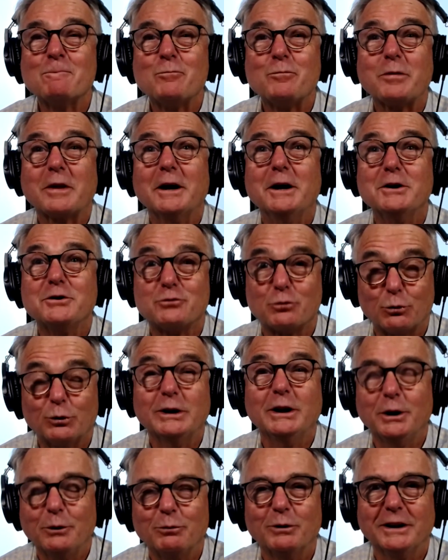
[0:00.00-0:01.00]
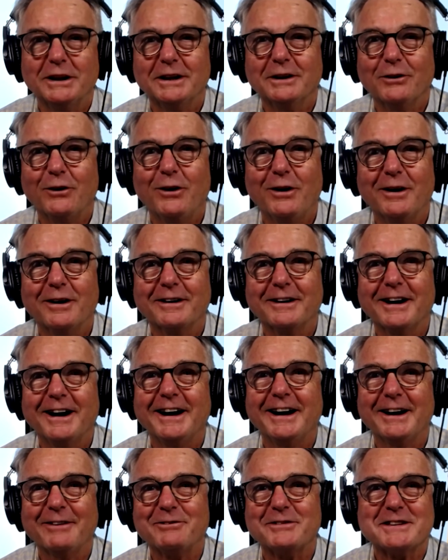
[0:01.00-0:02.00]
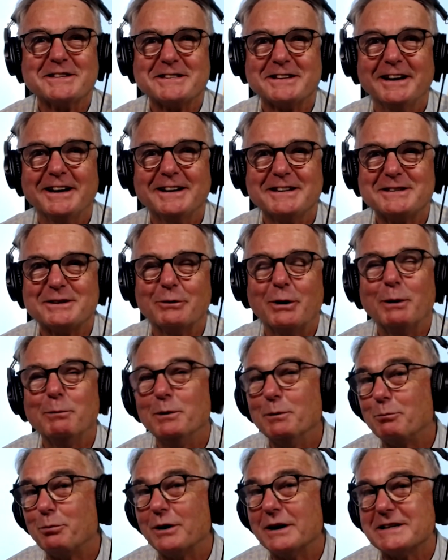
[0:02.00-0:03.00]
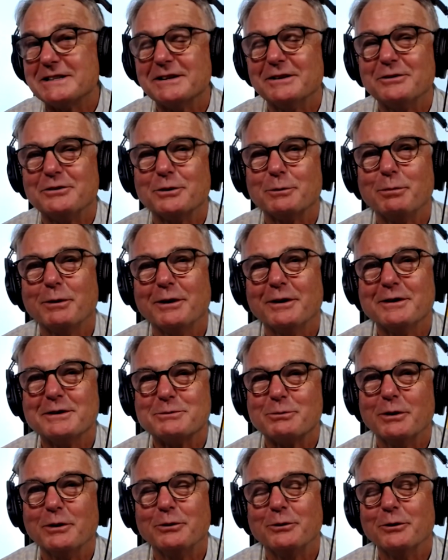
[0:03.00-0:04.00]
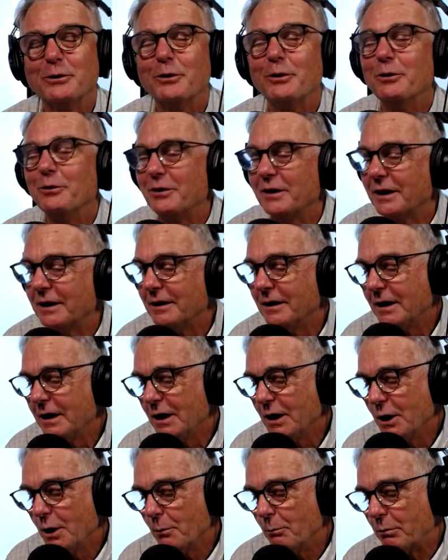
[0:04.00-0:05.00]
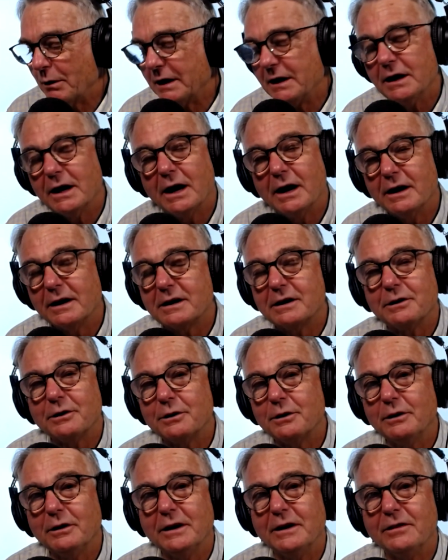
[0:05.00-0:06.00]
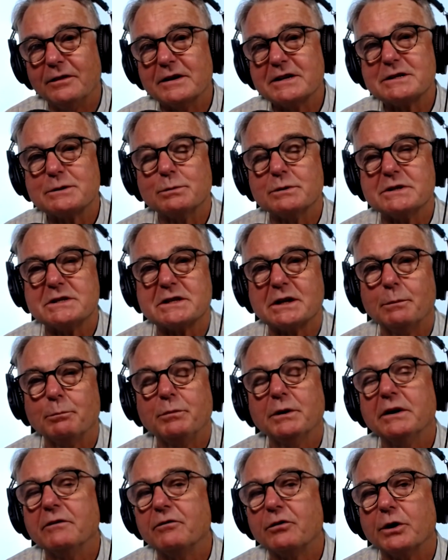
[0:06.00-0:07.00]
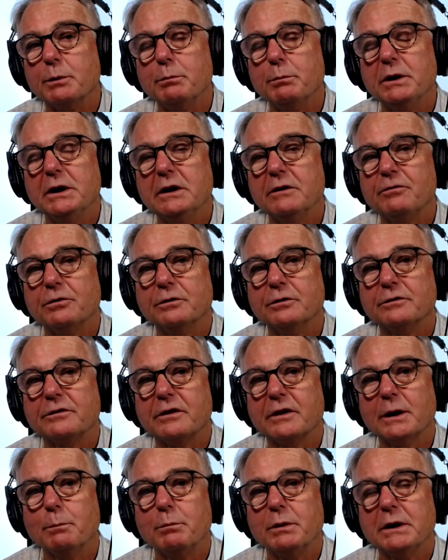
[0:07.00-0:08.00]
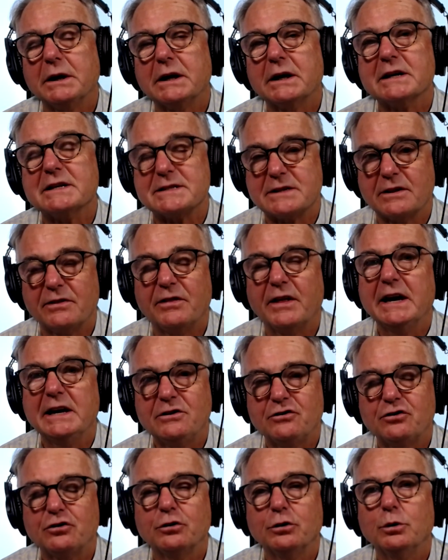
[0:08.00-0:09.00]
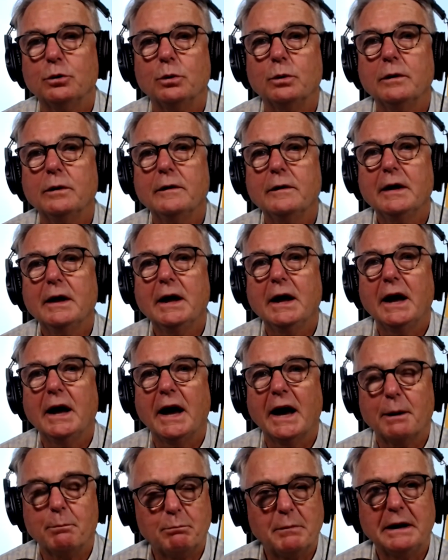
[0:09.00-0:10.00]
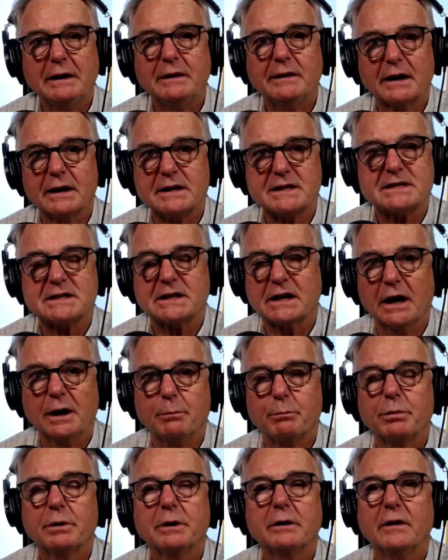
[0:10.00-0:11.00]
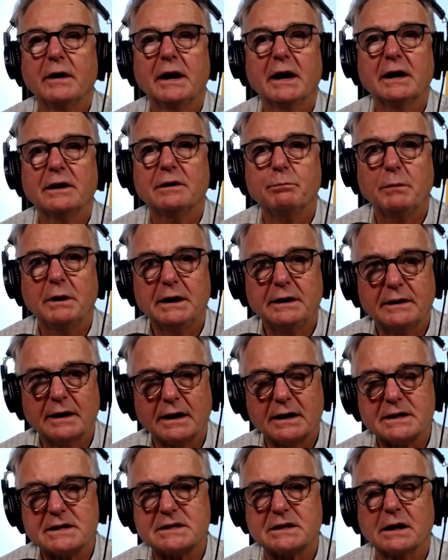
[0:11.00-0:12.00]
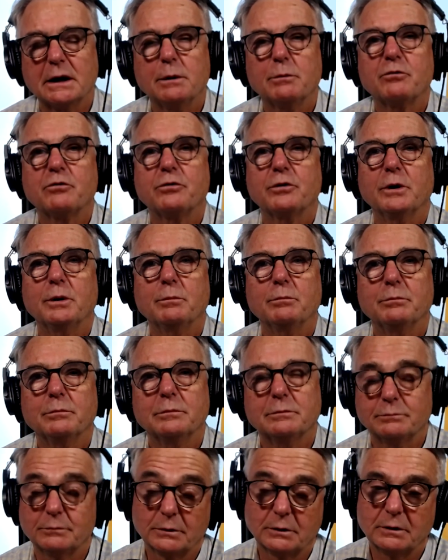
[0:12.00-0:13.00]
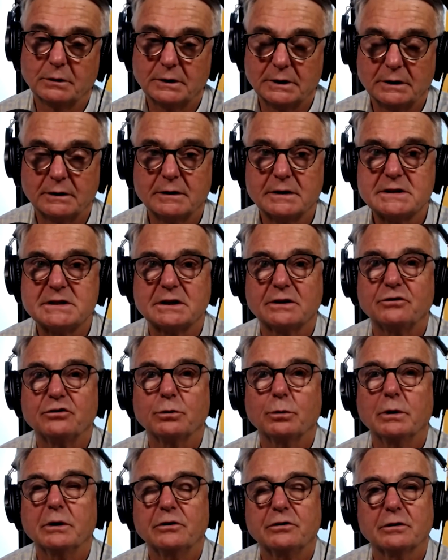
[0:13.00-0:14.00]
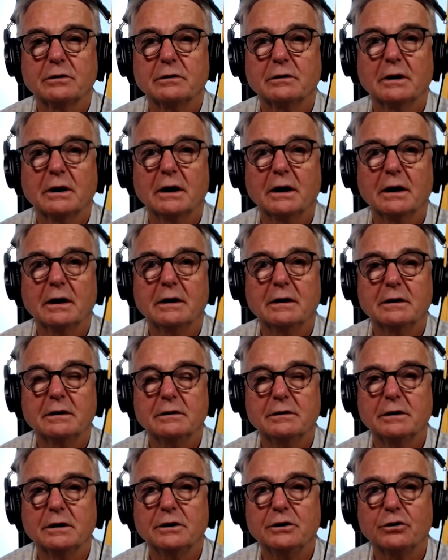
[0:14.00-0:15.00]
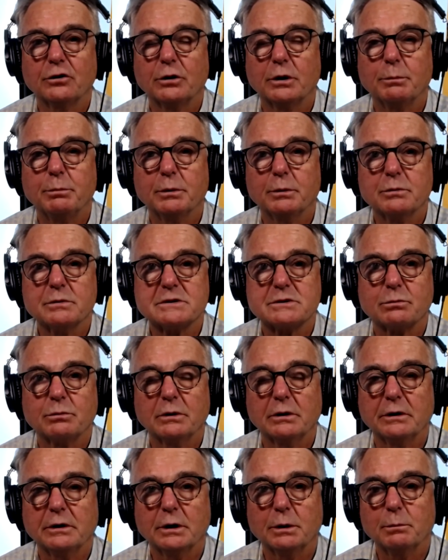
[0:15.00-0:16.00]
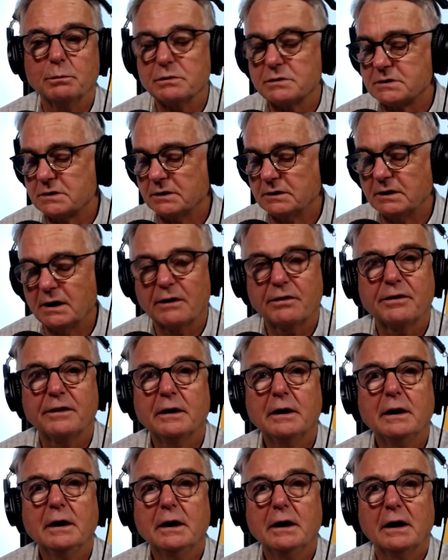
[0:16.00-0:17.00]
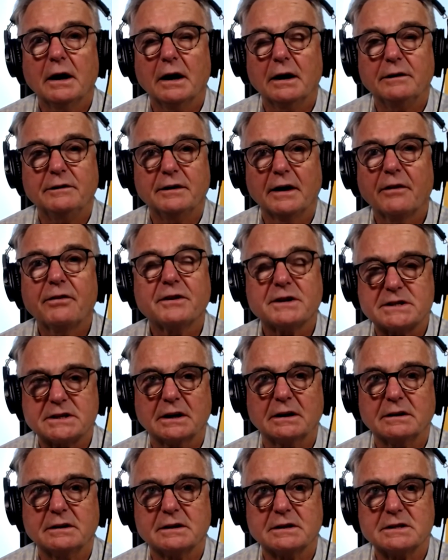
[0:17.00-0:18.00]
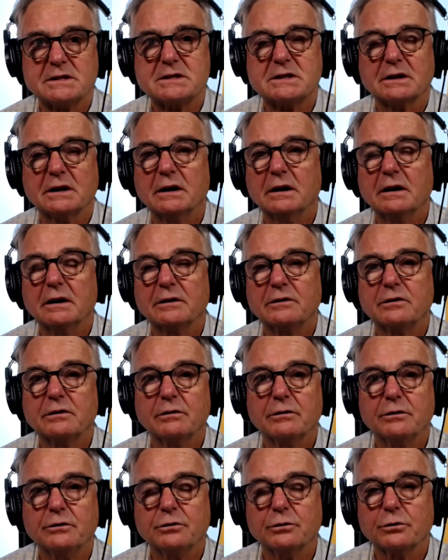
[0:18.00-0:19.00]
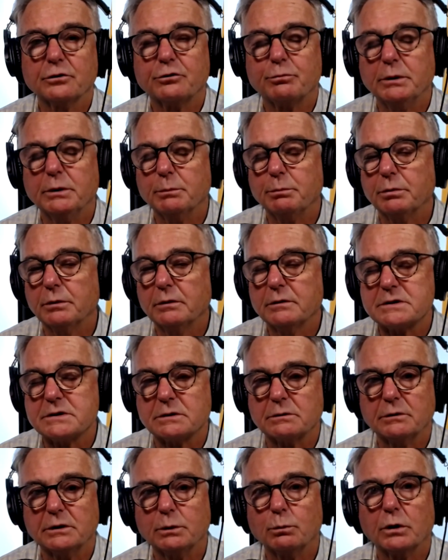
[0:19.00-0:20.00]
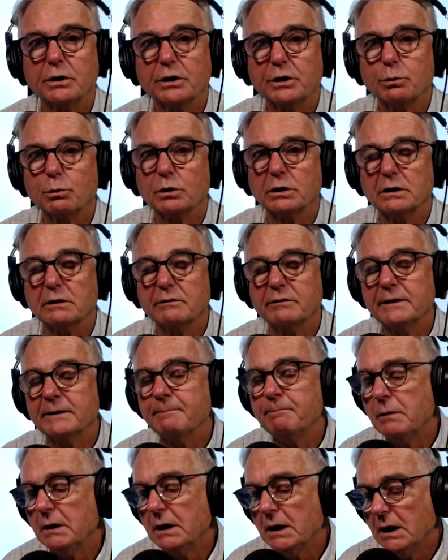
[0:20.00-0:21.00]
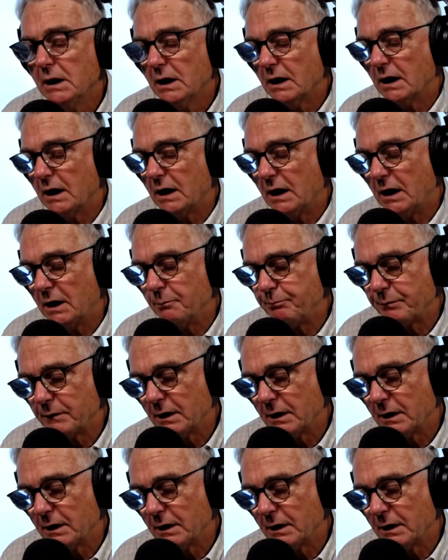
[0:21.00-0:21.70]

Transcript: is really, really long, I have to say. So I'm impressed that your parents went through the whole thing. But clearly, this was something very meaningful to them because they too had made that escape. They had made that escape from, well, in this situation in Europe, it was really almost a death sentence to the Jewish people, certainly where you were living, and